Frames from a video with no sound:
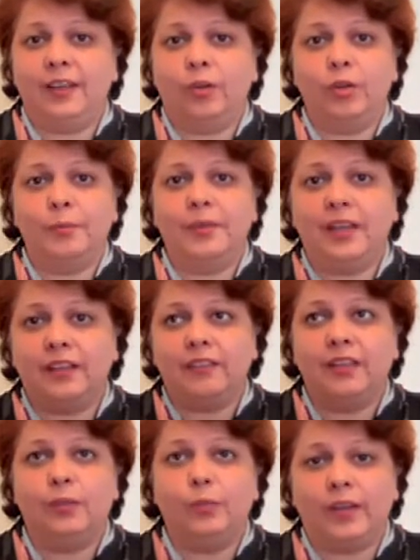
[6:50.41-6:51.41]
They're going to be like
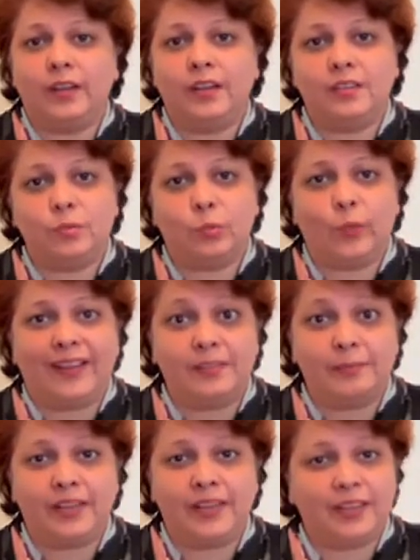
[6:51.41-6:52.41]
really worried as to why
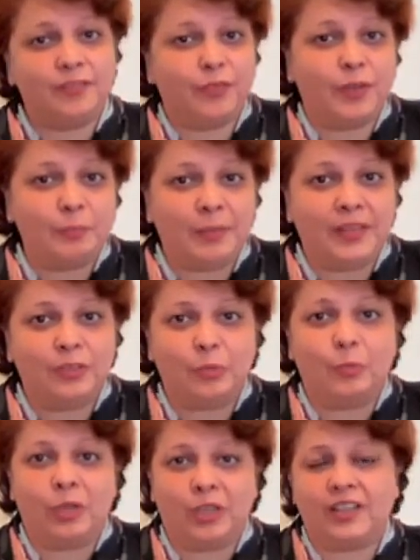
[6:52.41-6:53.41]
is my debt fund being
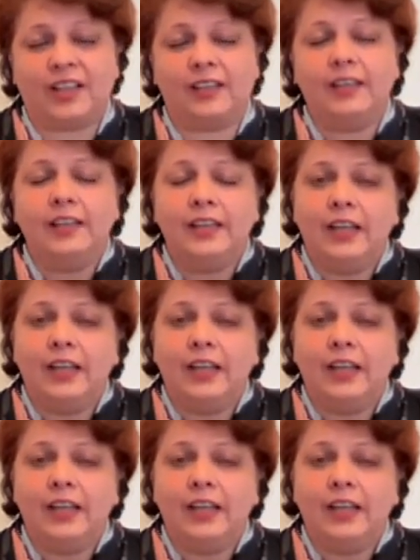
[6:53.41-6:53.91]
so volatile.